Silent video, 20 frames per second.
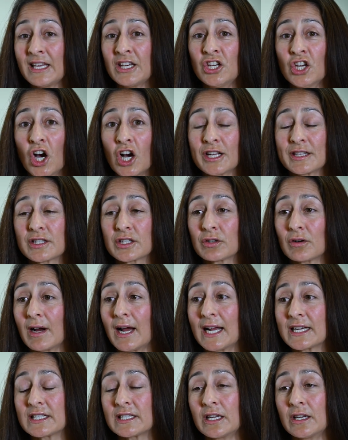
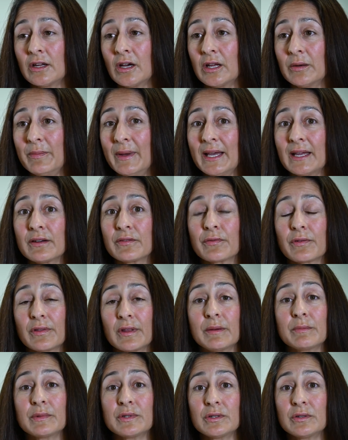non-scratched and not bent for
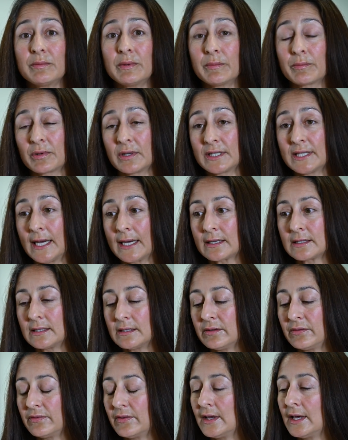them to be
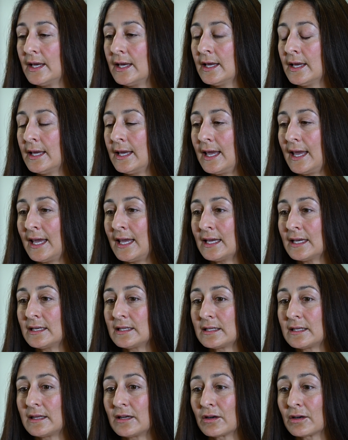protective.
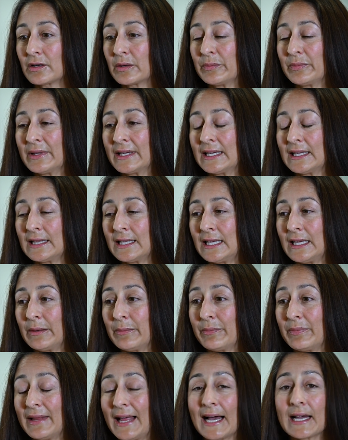And they're completely
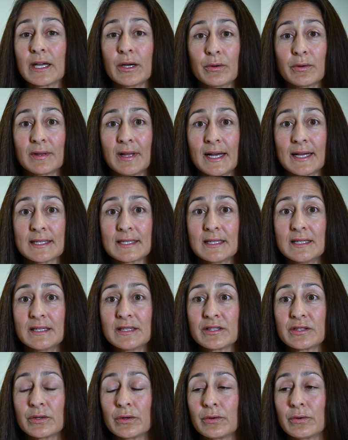blackout
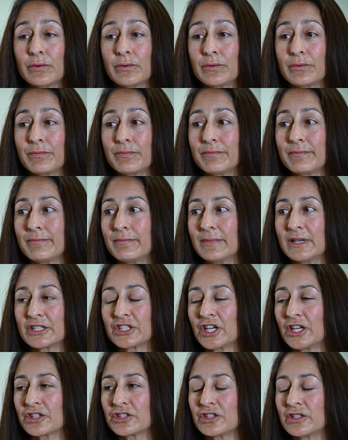glasses, so a
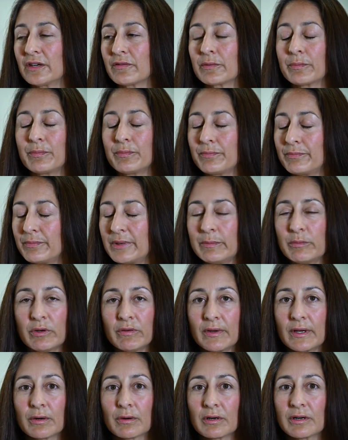child should never be
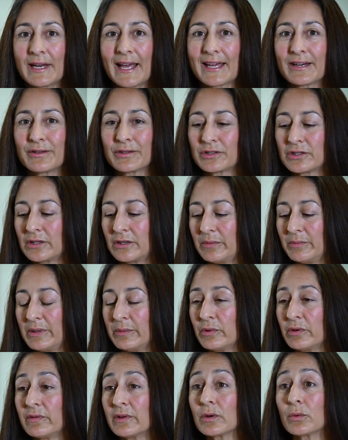moving or an adult shouldn't be
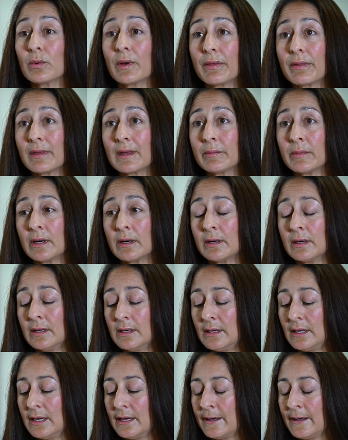moving with them on.